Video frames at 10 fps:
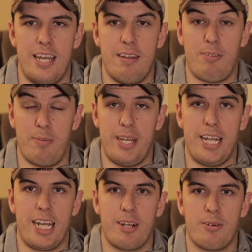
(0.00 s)
And from
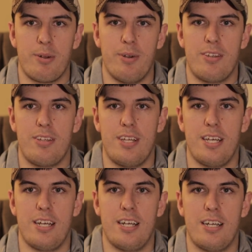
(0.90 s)
there, we went
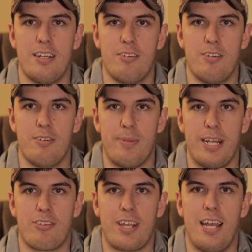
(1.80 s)
to
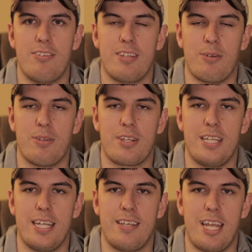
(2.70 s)
marriage counseling with
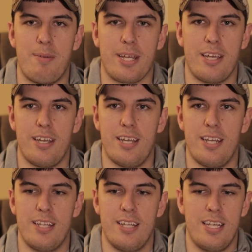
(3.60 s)
Clint and Tammy
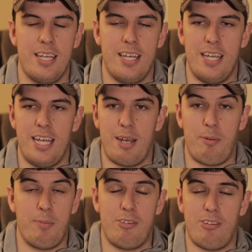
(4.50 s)
Good. I
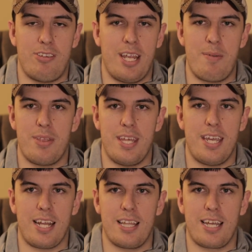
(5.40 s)
remember just the same
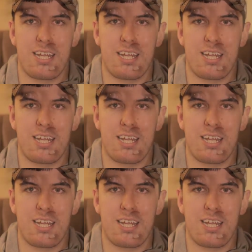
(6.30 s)
thing.